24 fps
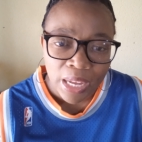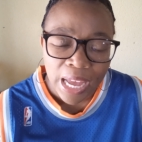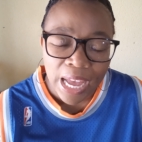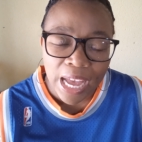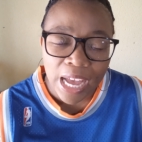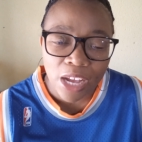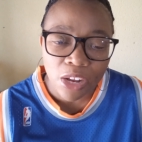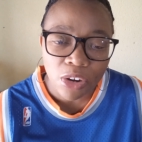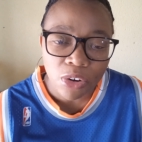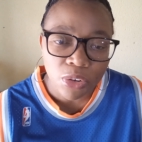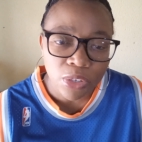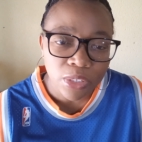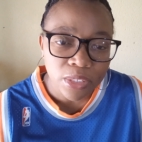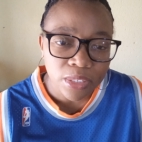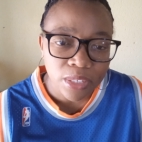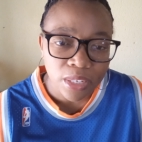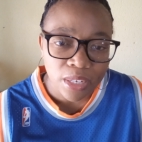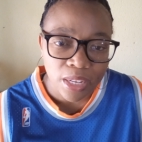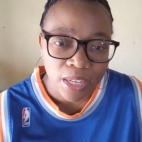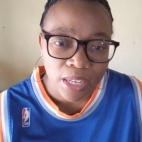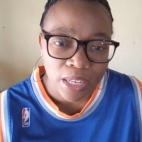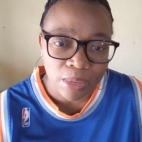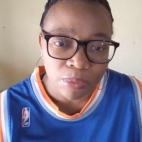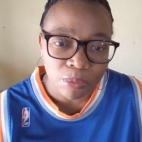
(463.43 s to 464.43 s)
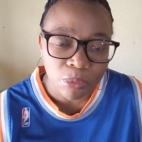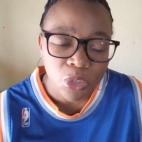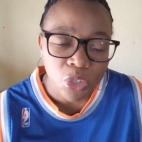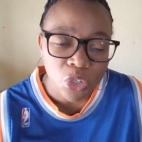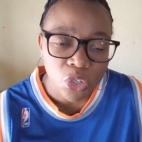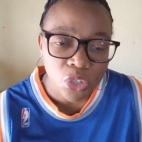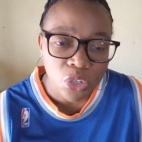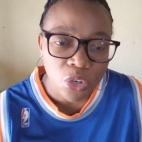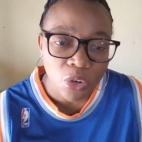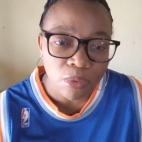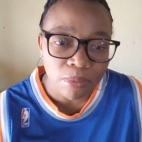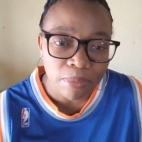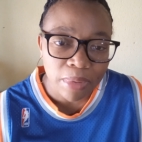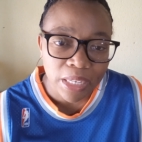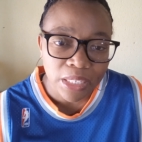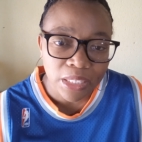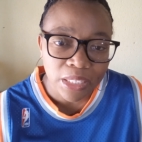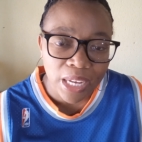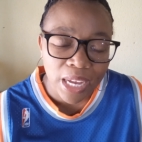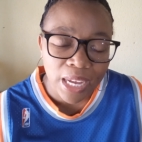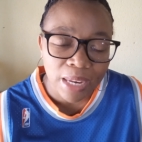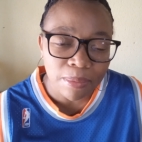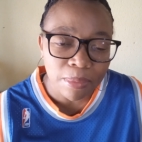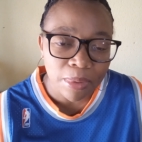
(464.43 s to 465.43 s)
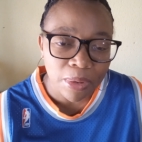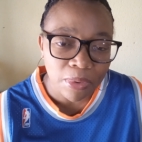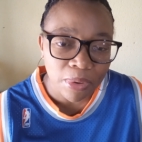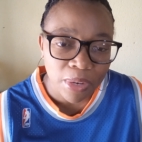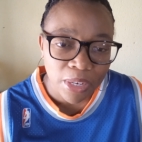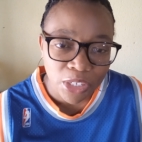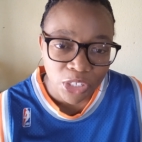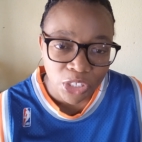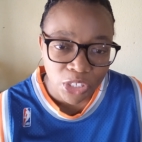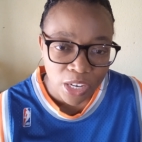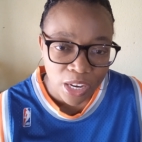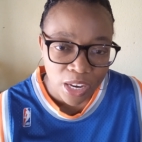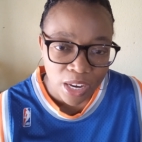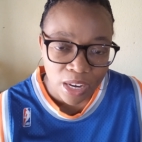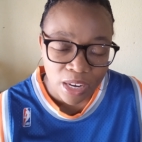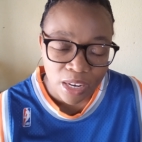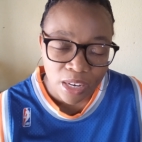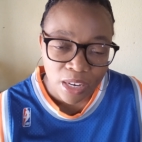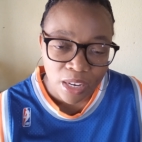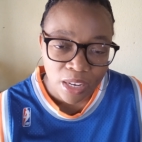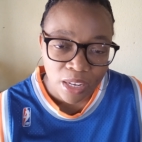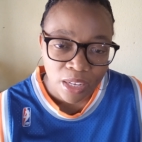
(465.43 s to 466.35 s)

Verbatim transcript: I looked at him with so much admiration.